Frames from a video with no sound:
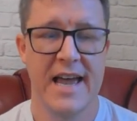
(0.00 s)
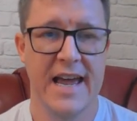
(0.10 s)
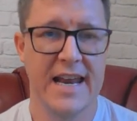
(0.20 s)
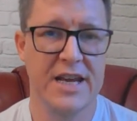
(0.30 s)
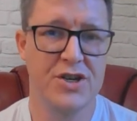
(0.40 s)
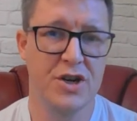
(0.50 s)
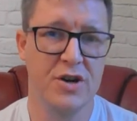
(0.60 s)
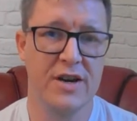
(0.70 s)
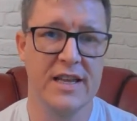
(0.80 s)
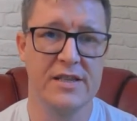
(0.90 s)
it is you're
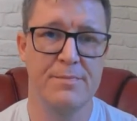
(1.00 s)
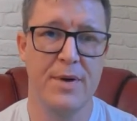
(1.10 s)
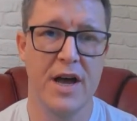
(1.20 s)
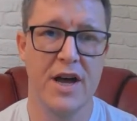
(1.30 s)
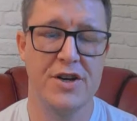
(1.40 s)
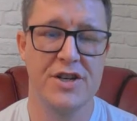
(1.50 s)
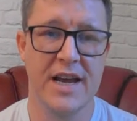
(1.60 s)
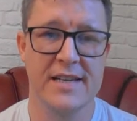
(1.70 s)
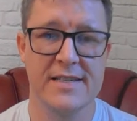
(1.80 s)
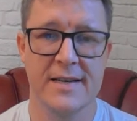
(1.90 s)
looking to
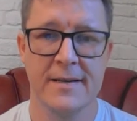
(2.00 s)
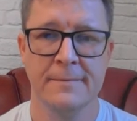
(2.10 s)
purchase.